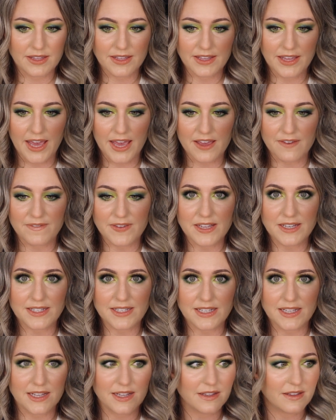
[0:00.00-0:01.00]

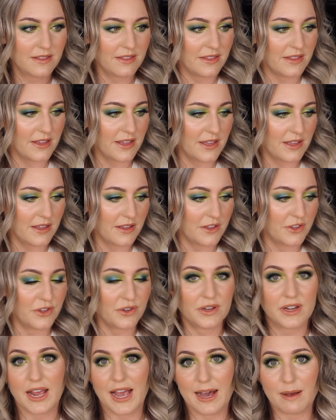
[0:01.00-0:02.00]
KVD, the
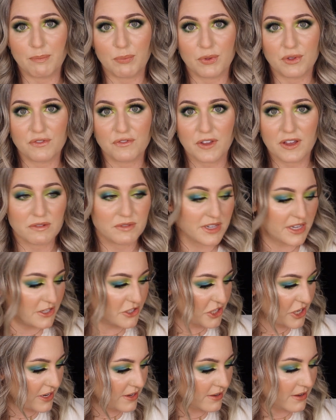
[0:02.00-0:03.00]
Good Apple
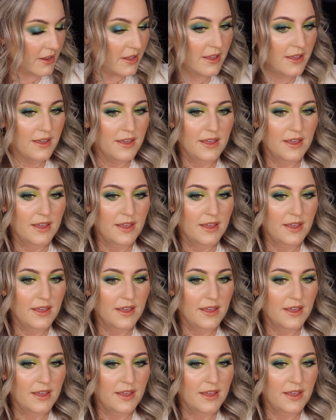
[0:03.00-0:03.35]
foundation,